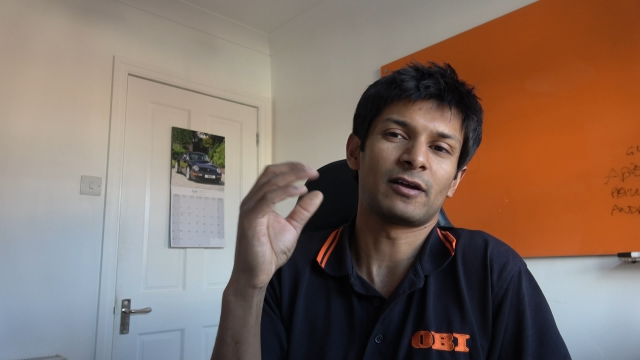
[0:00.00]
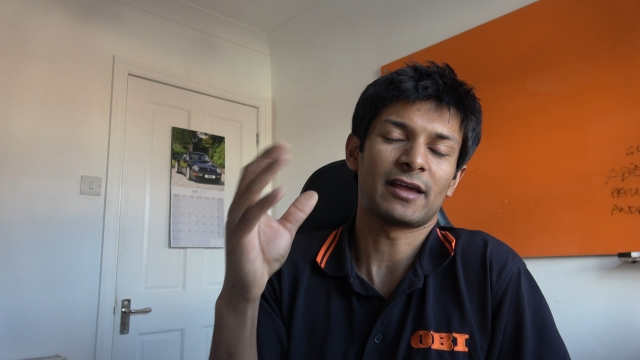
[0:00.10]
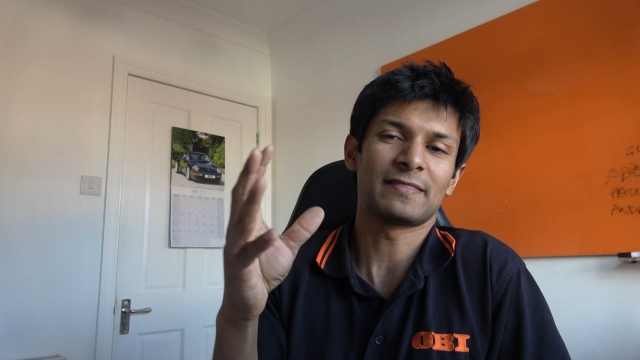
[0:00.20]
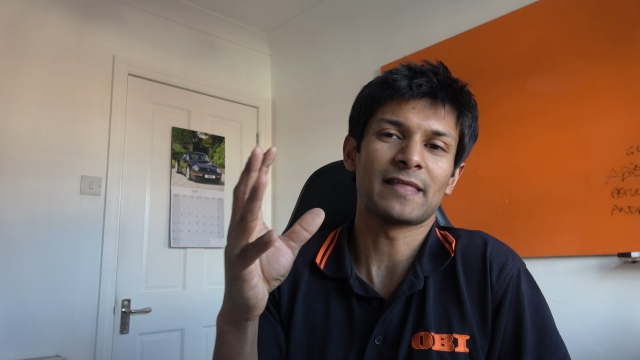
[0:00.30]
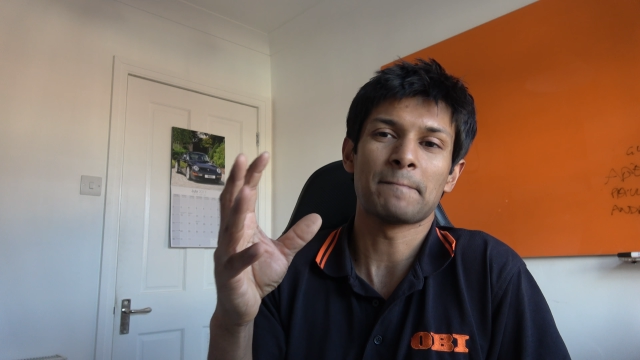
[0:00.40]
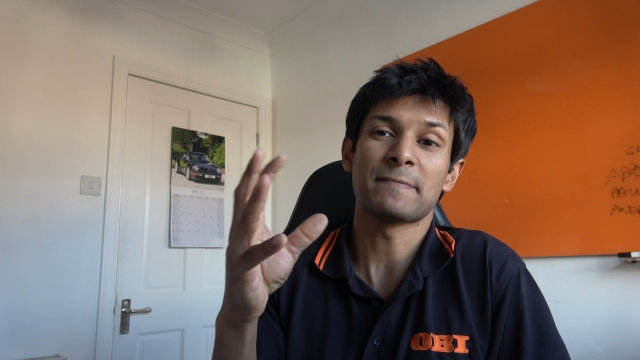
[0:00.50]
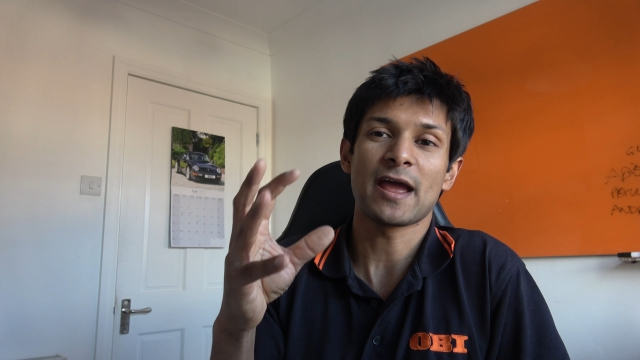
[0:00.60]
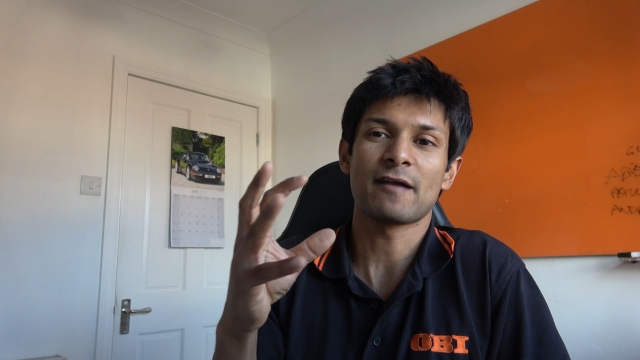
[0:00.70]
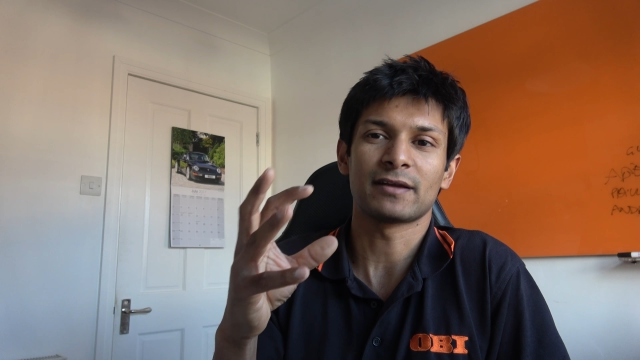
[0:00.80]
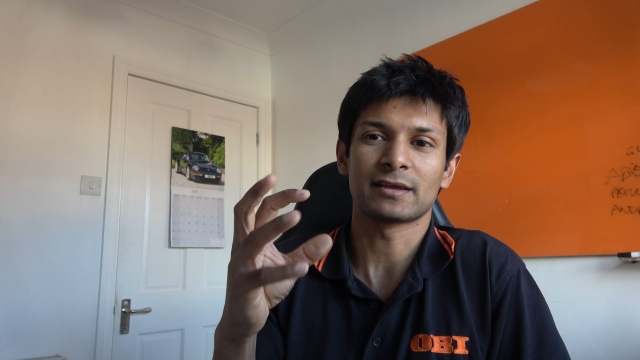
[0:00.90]
in their
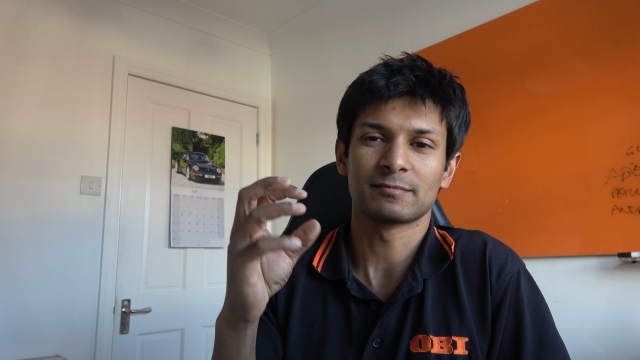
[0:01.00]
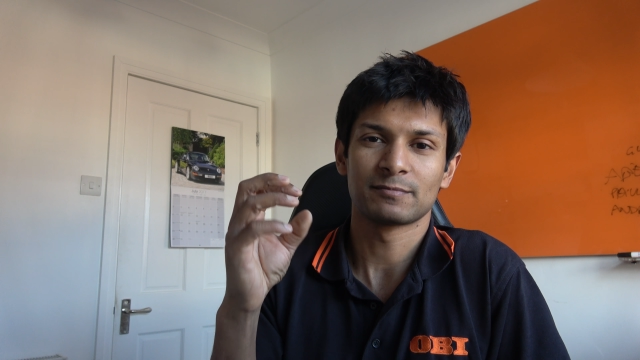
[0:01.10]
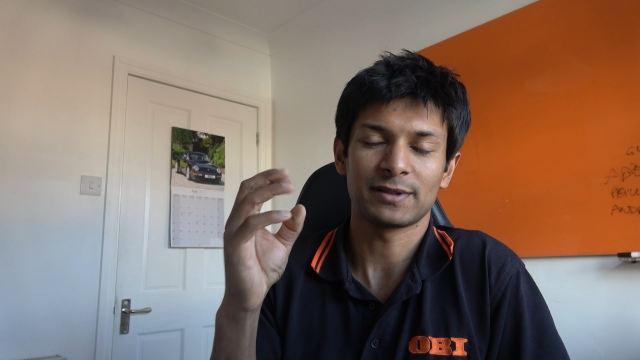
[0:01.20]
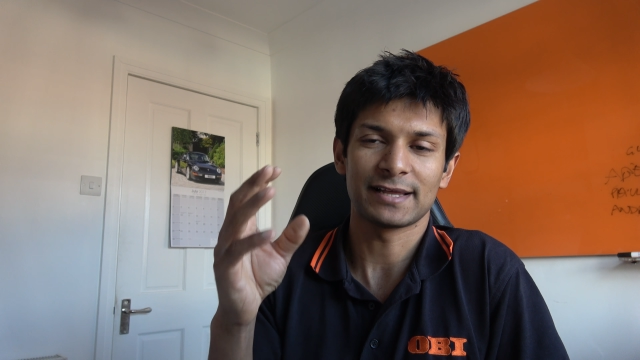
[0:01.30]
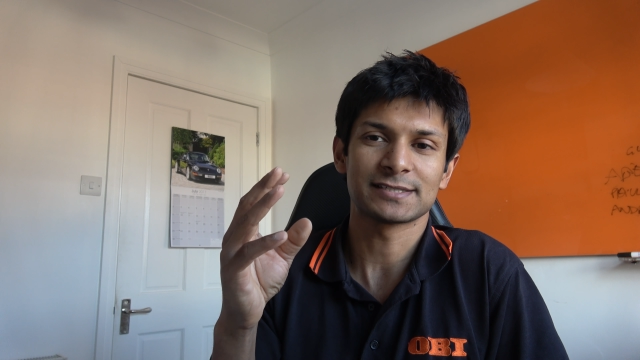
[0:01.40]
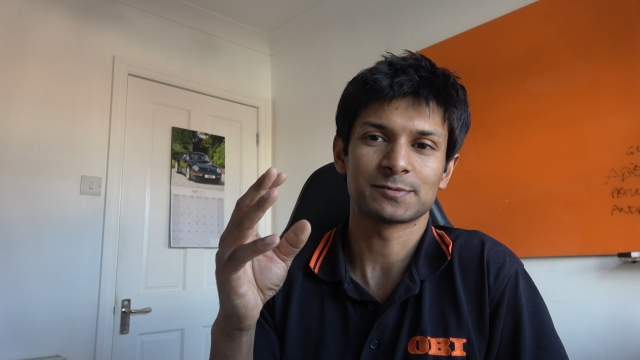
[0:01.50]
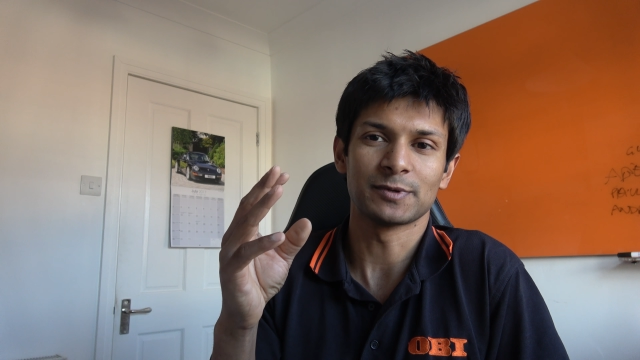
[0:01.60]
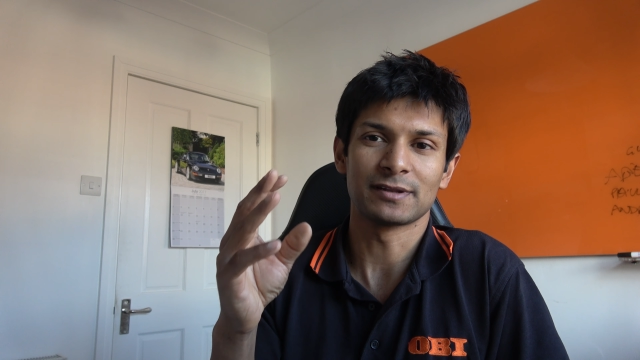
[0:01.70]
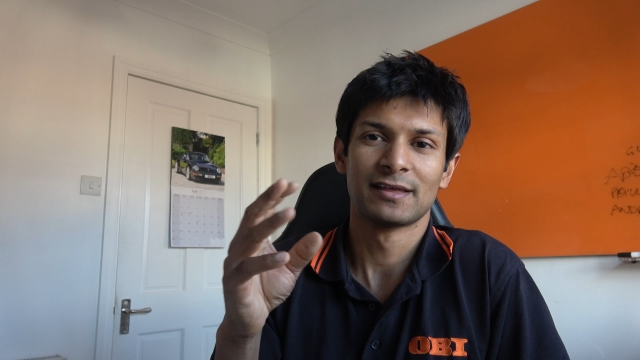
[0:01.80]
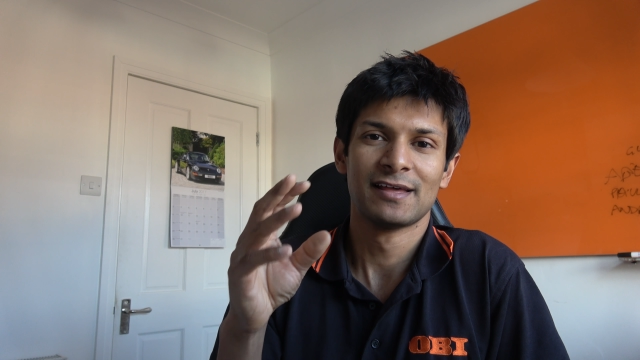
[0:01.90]
bearing
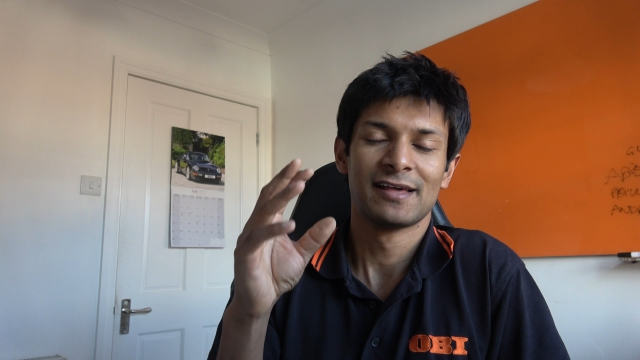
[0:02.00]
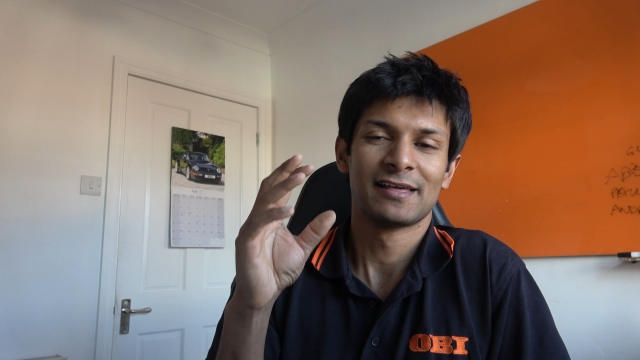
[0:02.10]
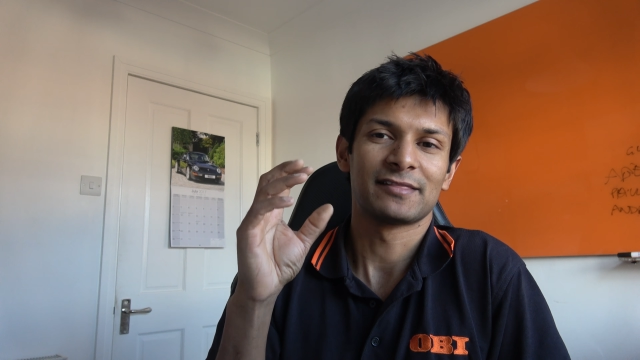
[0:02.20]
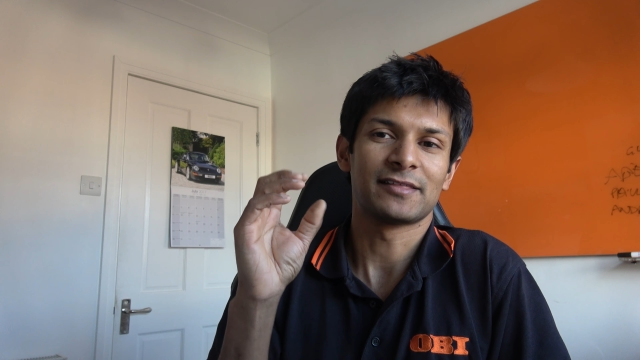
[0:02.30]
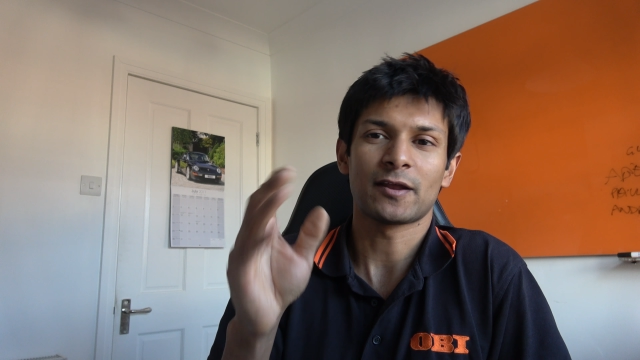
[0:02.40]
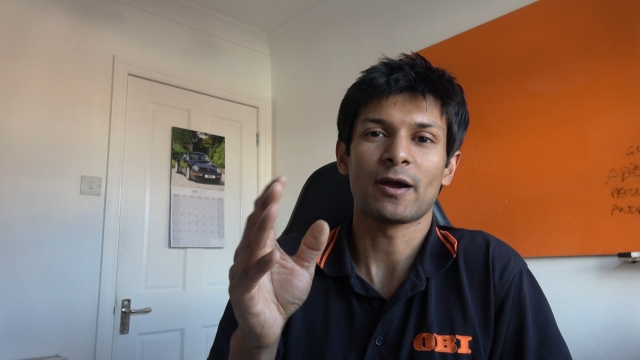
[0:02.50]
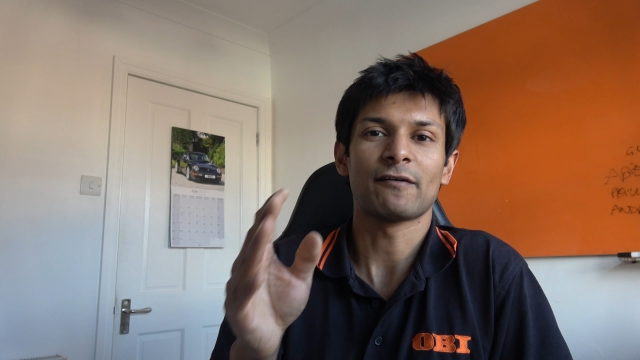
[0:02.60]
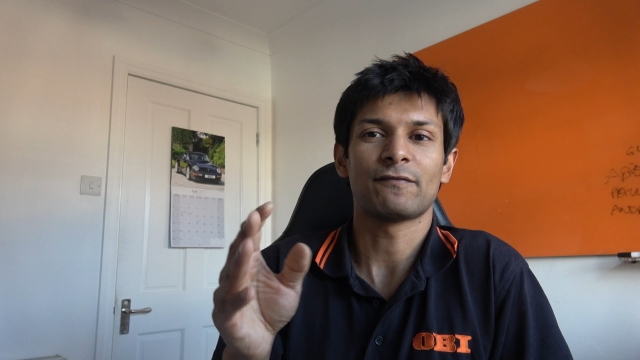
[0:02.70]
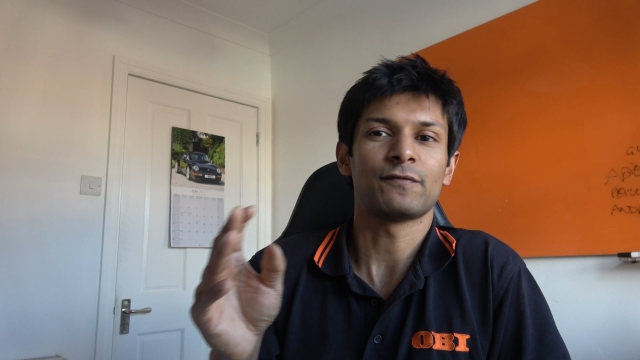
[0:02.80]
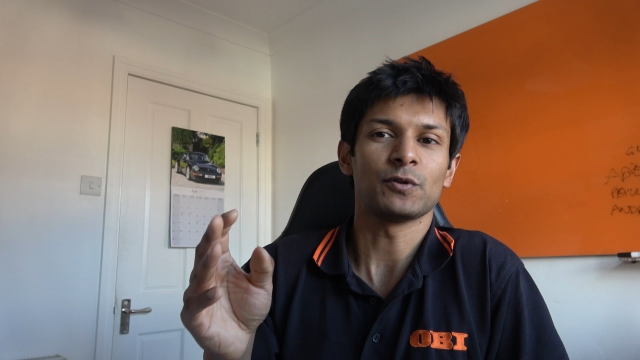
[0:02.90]
placement, they don't
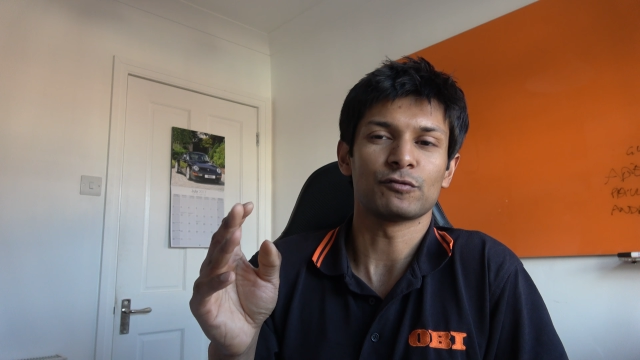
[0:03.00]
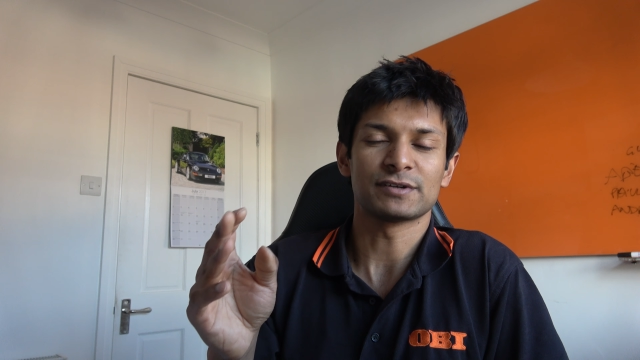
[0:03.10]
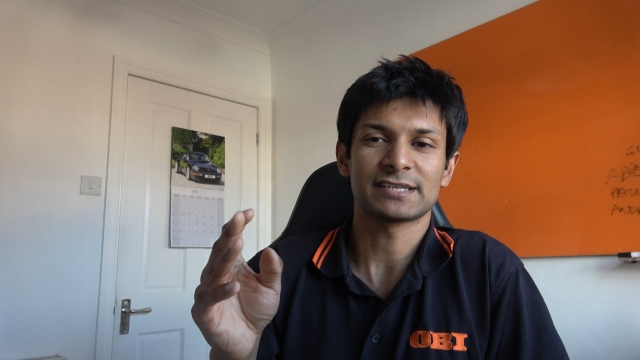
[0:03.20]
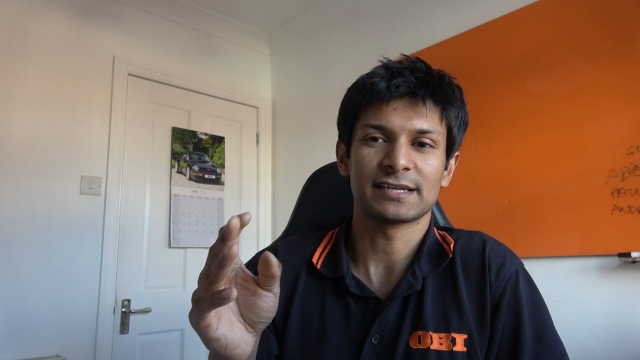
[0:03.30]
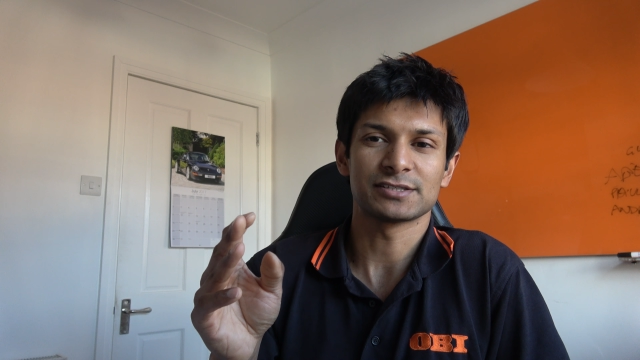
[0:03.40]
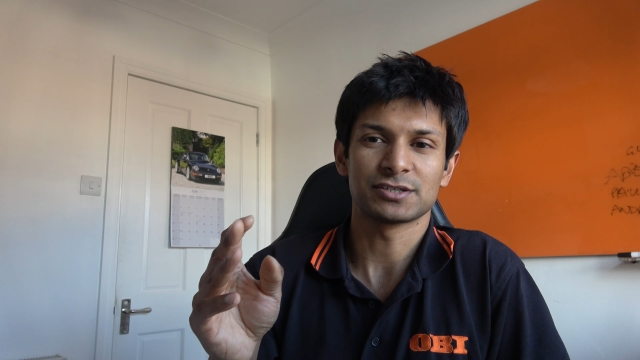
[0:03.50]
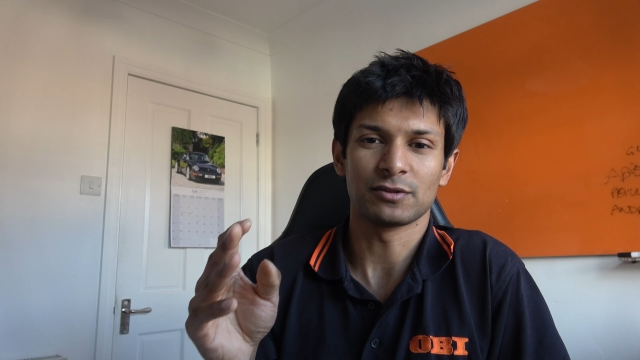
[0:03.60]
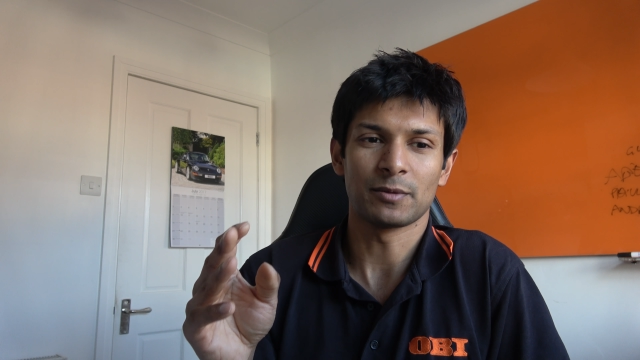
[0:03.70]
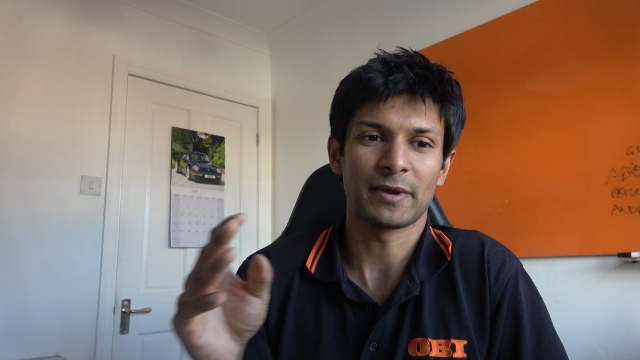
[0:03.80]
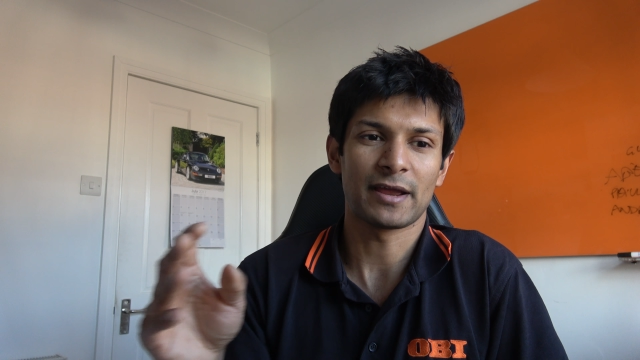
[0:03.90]
have full retention
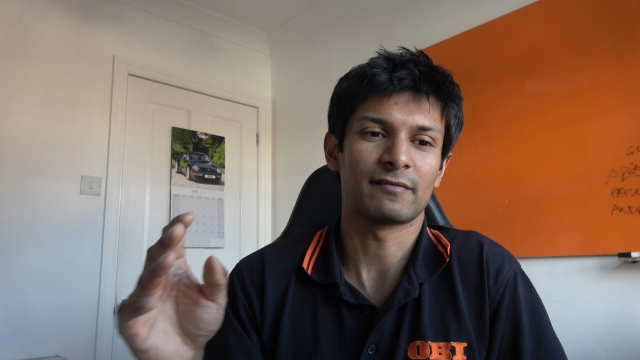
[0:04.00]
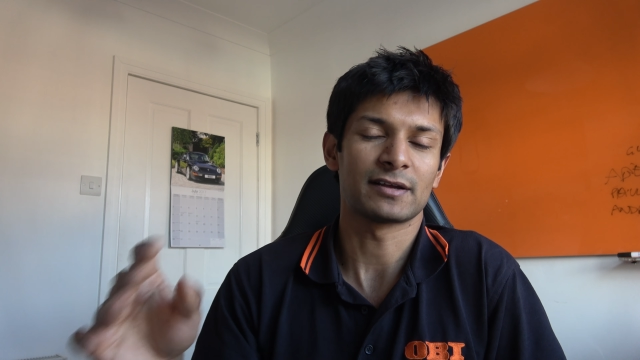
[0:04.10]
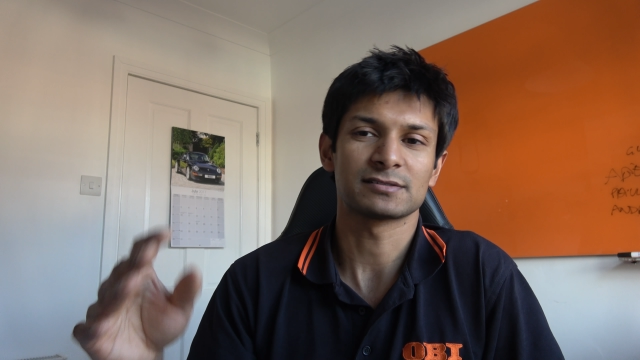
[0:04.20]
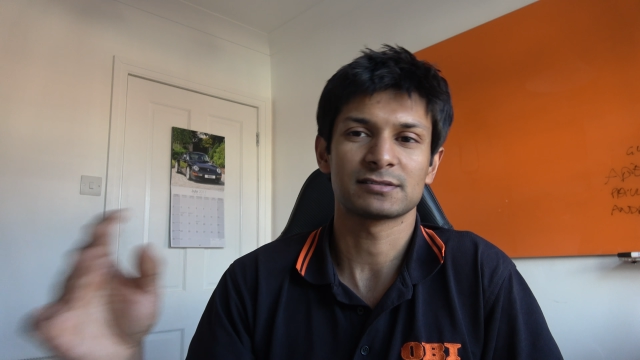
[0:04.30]
on the bearings.